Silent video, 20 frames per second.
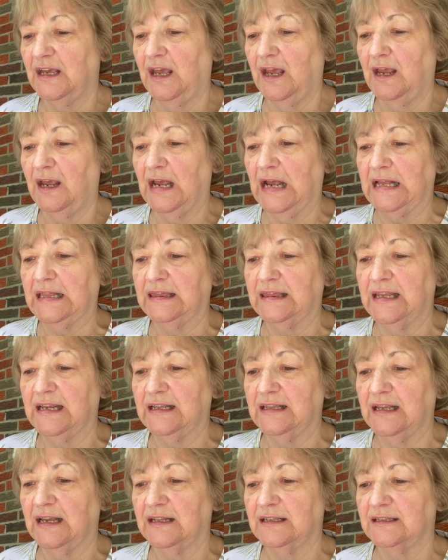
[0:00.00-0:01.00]
I
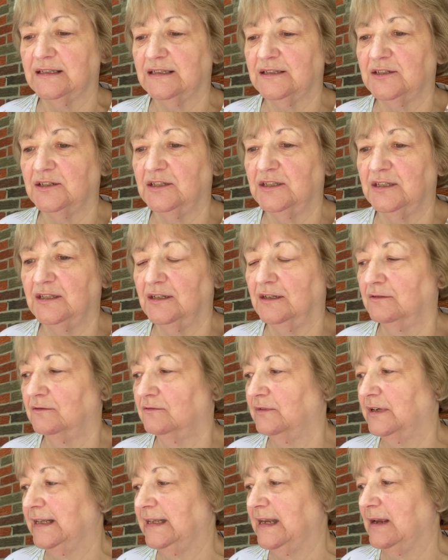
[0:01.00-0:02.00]
think that's
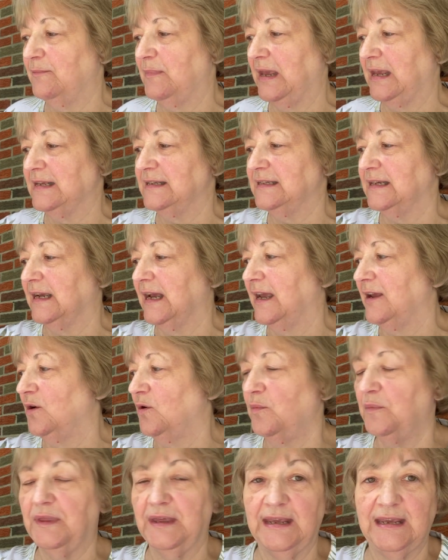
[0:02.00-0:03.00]
really amazing. I
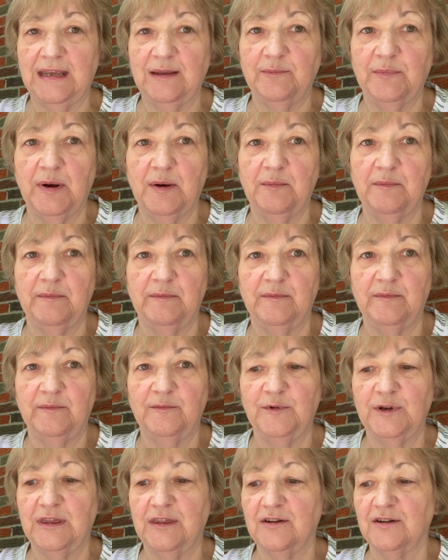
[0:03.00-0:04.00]
hope they keep up
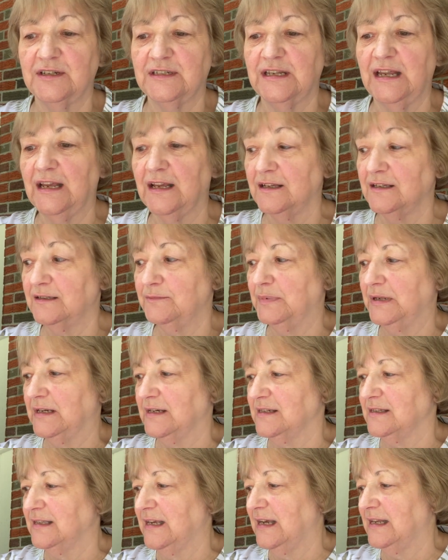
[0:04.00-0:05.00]
with their sales,
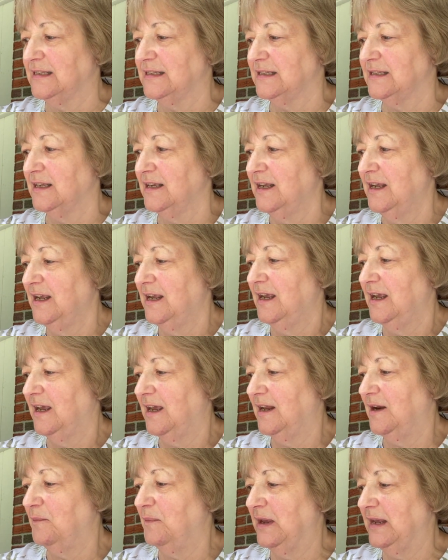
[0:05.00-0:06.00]
because that's
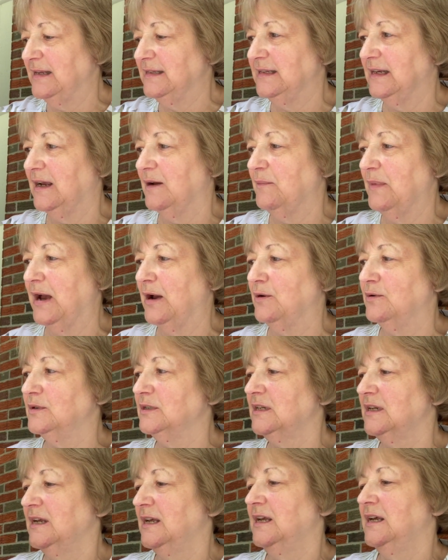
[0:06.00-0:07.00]
an amazing amount.
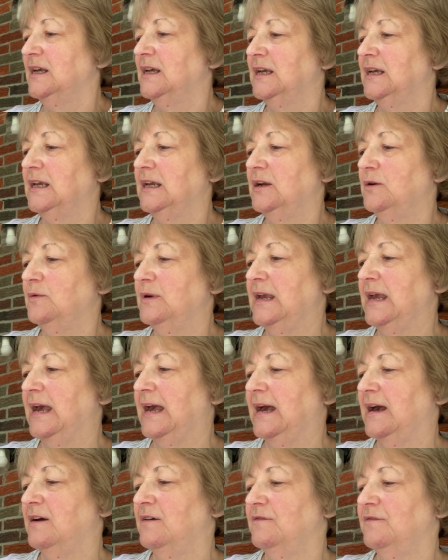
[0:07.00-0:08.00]
Here we
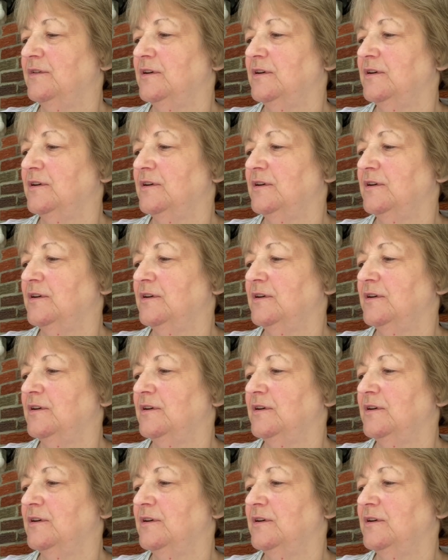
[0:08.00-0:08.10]
have